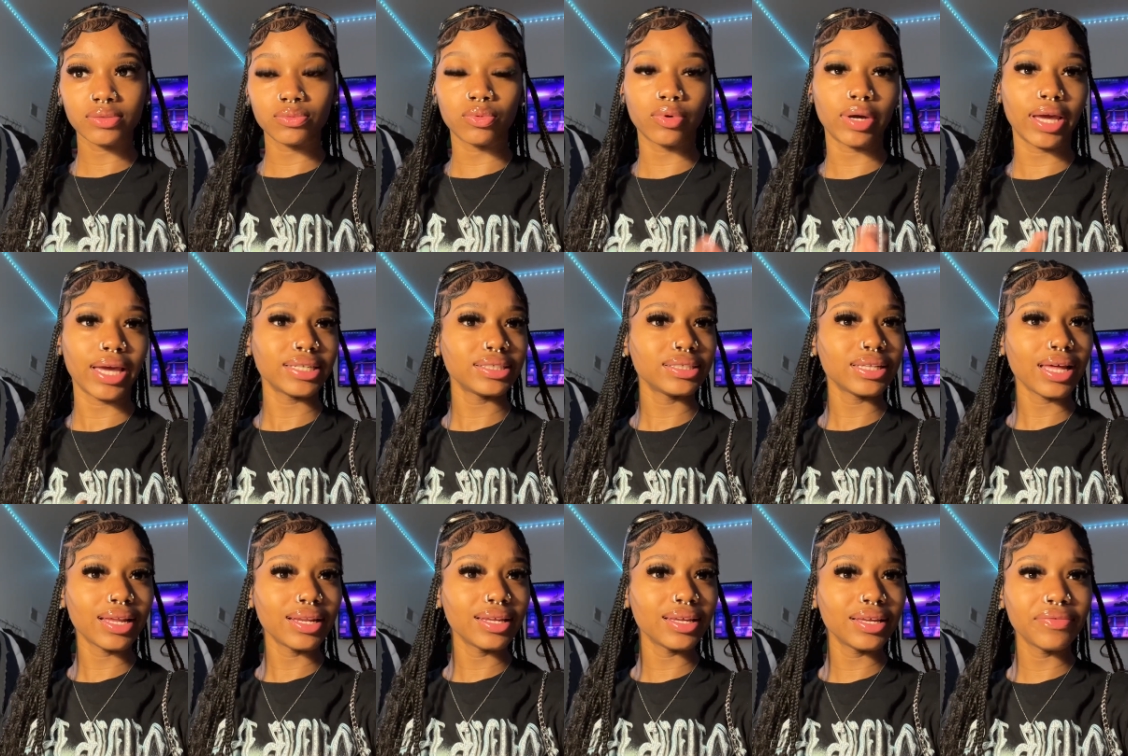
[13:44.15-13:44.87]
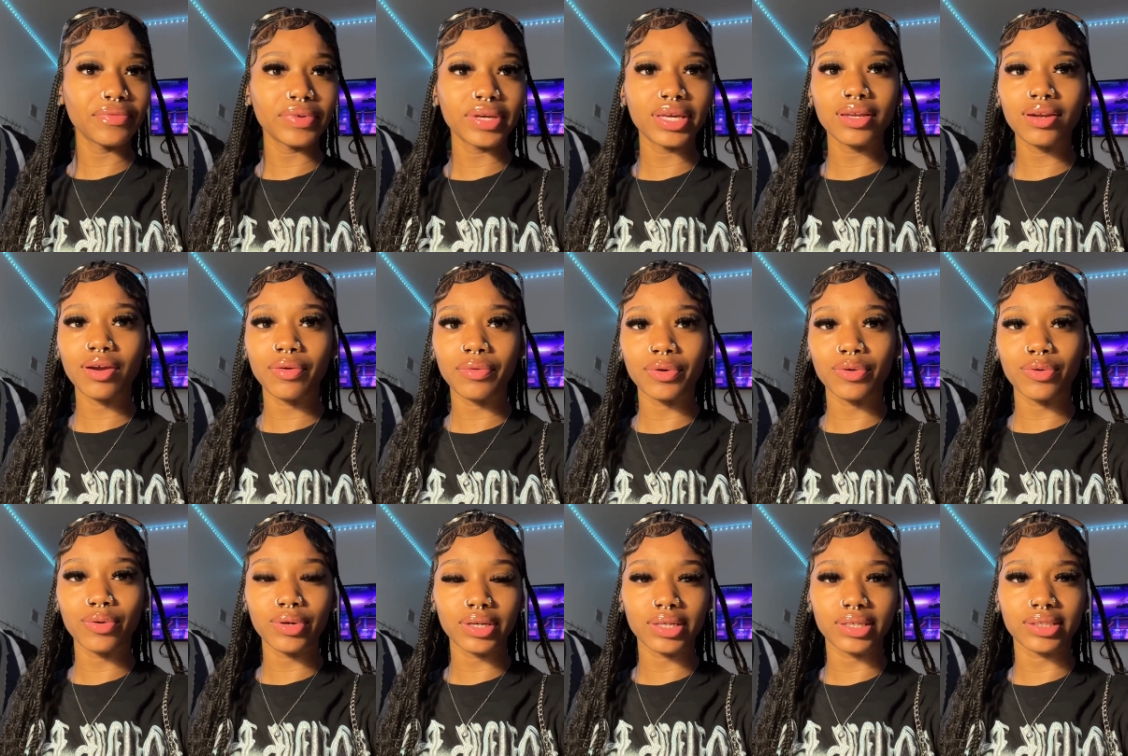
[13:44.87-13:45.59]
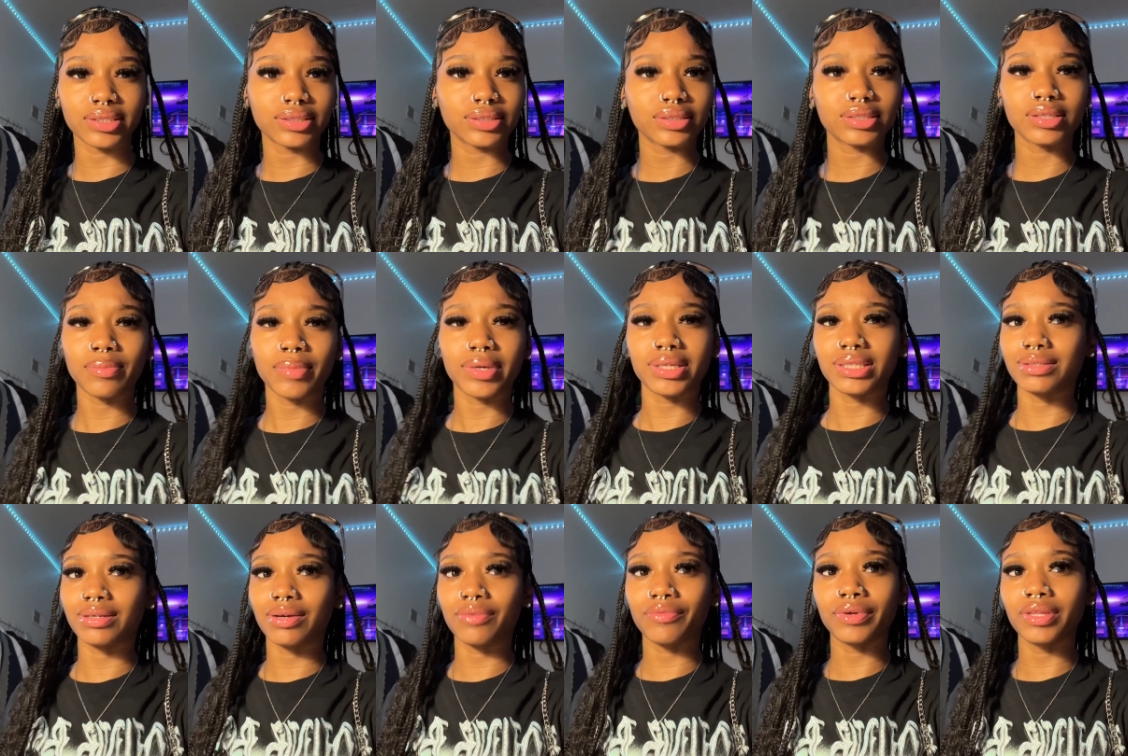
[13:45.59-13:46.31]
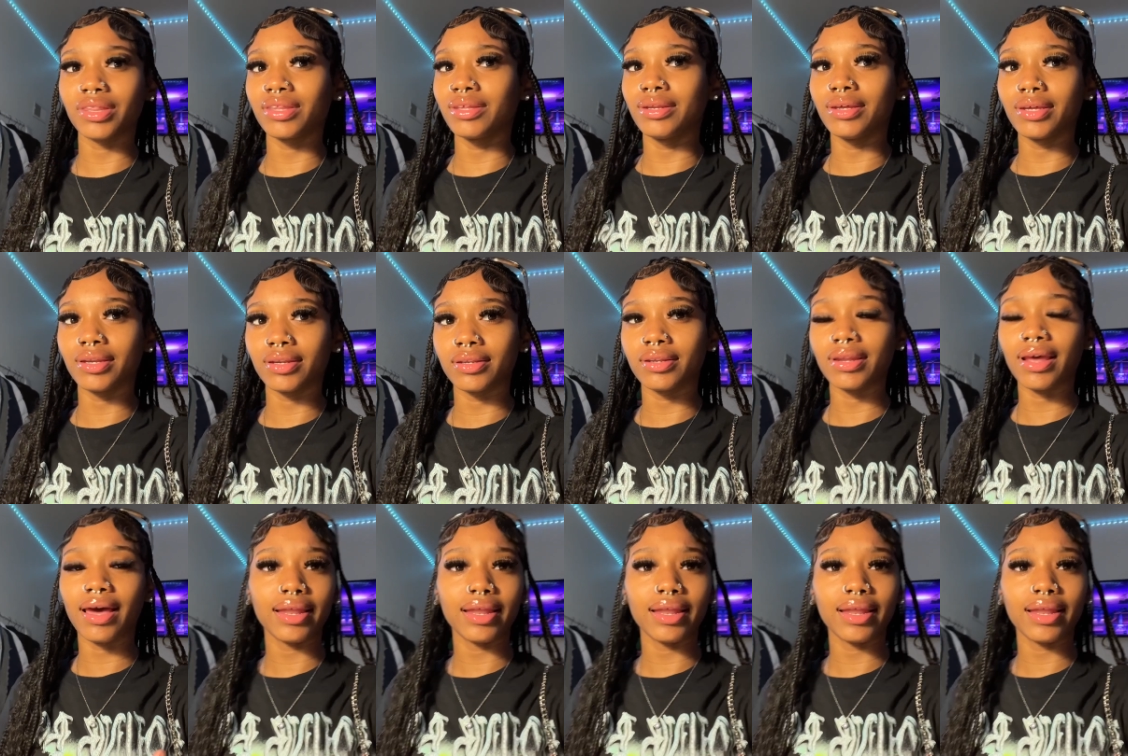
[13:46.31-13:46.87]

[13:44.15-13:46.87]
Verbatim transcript: well actually i didn't even get no recordings to my son really didn't